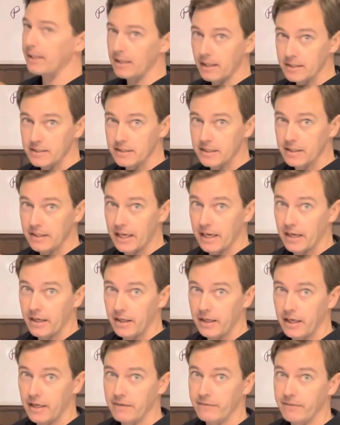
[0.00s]
less than that.
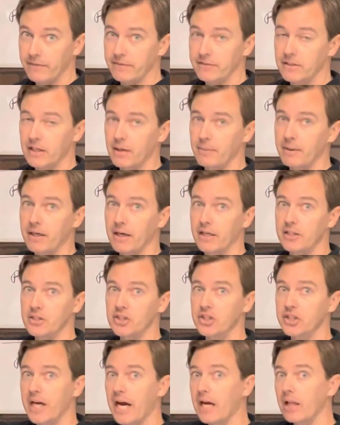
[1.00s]
If it's going to be cut
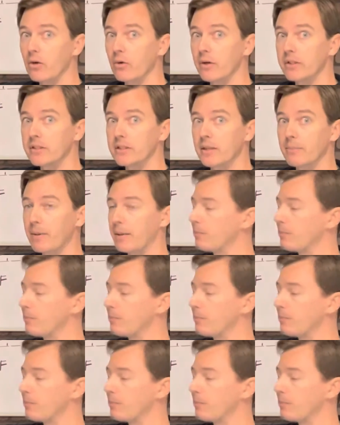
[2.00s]
shallow, it's going to